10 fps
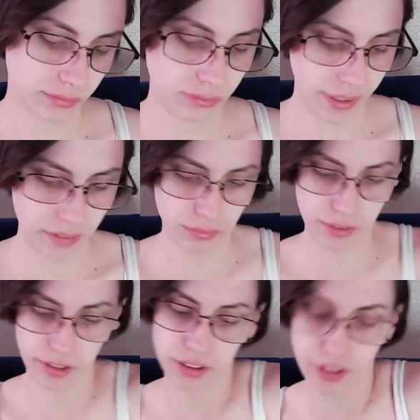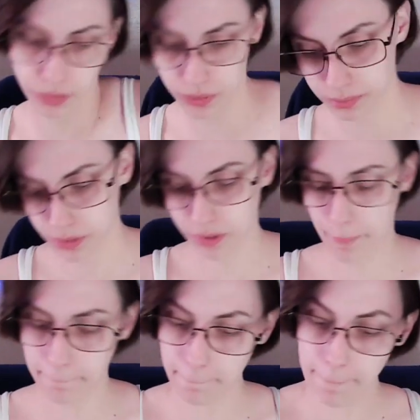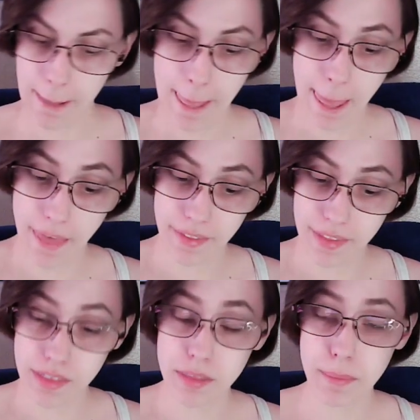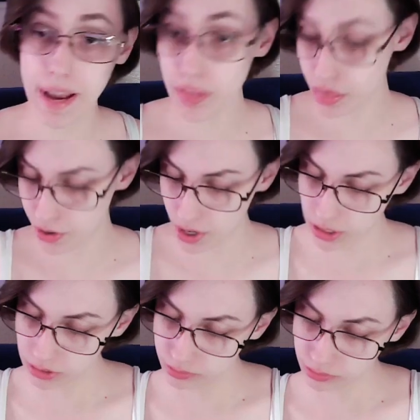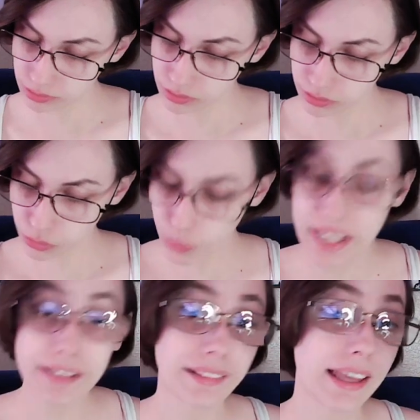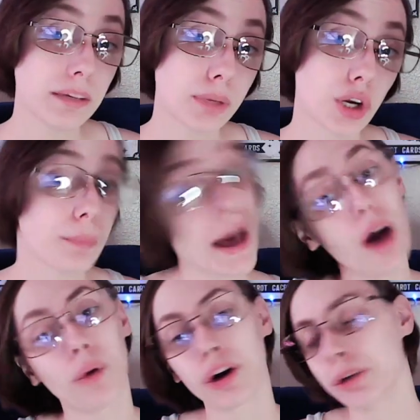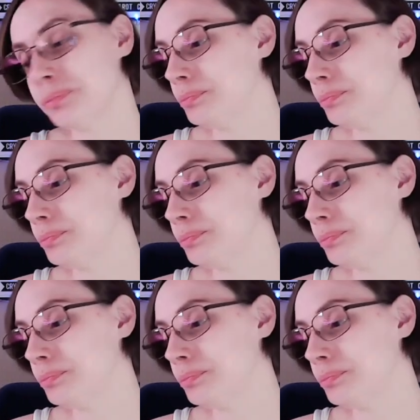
Ah, there's another one. Okay. And then the panther, reclaim your power.